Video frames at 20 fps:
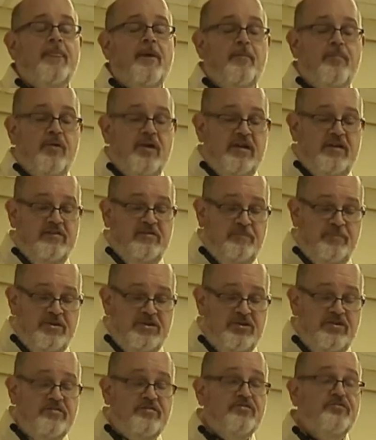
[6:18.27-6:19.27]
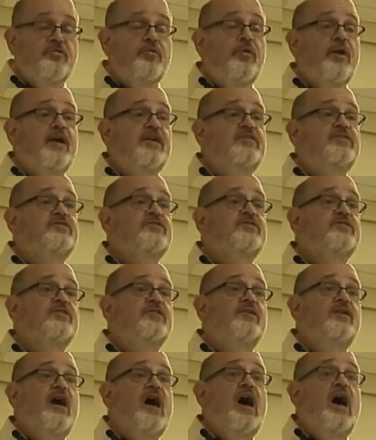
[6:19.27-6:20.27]
Praise be Jesus Christ,
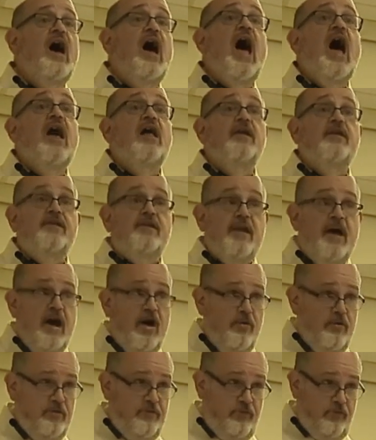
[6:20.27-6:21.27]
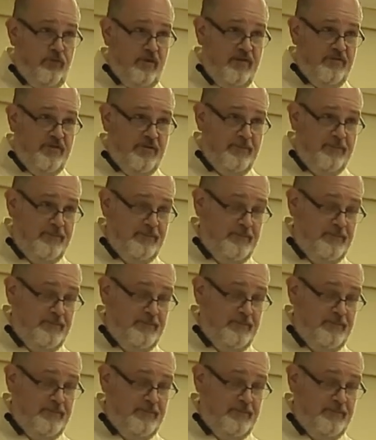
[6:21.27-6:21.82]
now and forever.